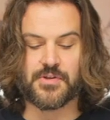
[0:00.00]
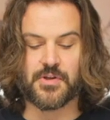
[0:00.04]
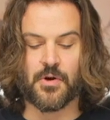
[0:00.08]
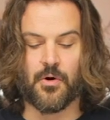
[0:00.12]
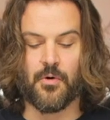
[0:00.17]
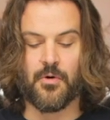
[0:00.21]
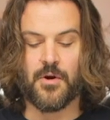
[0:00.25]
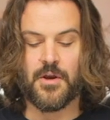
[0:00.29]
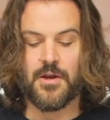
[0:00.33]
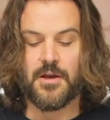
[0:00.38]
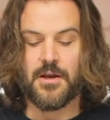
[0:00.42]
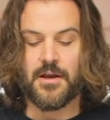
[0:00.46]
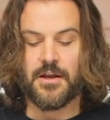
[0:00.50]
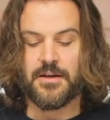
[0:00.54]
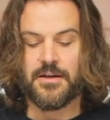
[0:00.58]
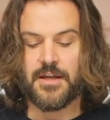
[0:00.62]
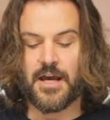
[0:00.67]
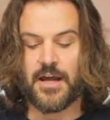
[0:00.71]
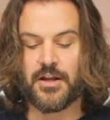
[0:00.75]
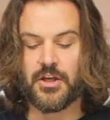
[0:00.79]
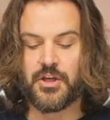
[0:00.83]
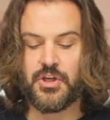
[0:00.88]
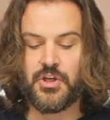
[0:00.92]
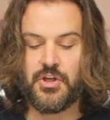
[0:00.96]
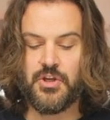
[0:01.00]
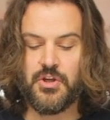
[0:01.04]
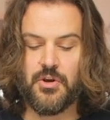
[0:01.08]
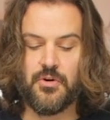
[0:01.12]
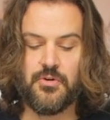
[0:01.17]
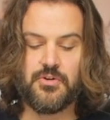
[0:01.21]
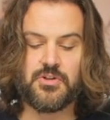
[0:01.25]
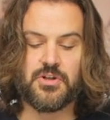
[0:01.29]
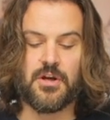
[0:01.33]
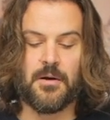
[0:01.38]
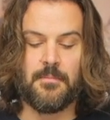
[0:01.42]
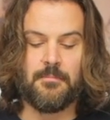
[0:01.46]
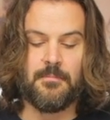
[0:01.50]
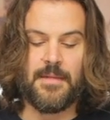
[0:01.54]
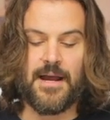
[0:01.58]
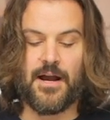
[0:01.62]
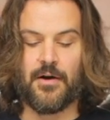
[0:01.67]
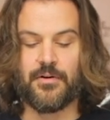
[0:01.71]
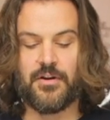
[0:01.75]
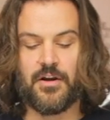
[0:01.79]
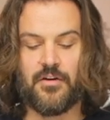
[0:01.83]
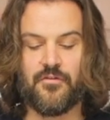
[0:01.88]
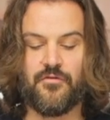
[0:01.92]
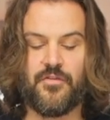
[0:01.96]
So not a huge
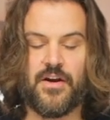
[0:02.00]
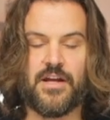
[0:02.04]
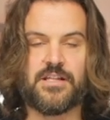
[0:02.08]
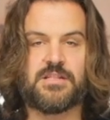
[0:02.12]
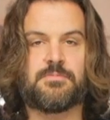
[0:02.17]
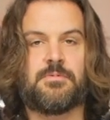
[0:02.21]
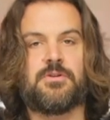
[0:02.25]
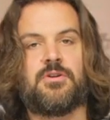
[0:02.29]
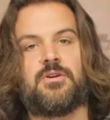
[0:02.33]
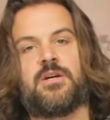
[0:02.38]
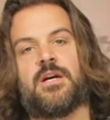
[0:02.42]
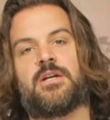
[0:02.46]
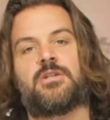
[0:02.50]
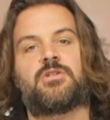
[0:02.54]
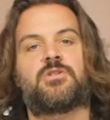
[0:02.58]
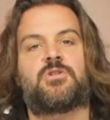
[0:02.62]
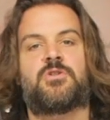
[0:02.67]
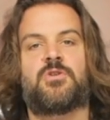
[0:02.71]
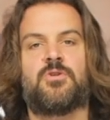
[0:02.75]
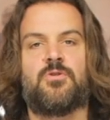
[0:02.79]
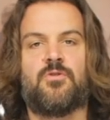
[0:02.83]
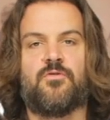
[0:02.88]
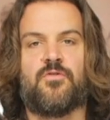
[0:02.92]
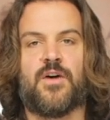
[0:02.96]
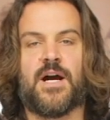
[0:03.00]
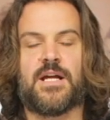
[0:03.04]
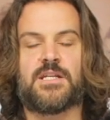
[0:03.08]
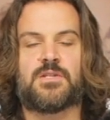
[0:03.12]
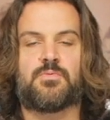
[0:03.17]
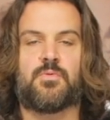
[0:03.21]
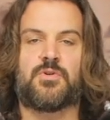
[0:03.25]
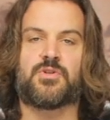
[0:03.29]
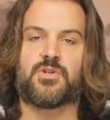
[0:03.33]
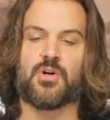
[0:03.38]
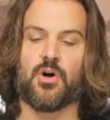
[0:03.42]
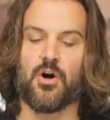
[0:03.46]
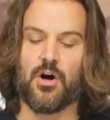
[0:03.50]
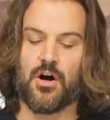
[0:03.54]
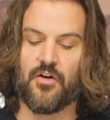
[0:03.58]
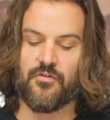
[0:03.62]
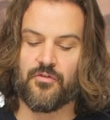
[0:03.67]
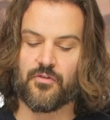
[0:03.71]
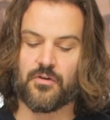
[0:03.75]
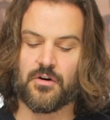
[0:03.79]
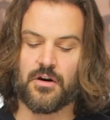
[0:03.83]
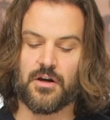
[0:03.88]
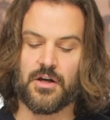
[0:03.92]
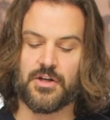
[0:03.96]
amount of vents, but you get two vents which
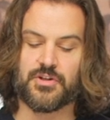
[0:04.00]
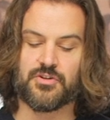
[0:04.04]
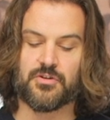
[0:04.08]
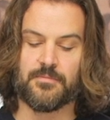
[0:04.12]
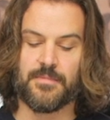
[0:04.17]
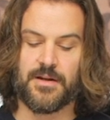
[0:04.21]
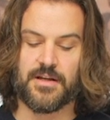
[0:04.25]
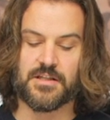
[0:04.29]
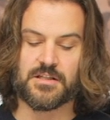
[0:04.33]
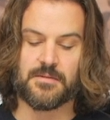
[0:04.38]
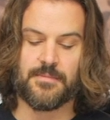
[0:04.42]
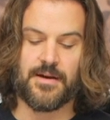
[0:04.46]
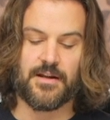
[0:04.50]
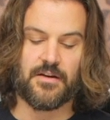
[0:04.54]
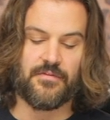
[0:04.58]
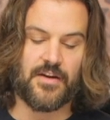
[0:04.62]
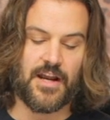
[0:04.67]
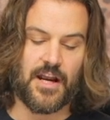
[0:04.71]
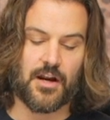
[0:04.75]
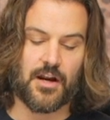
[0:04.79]
offer a tremendous amount of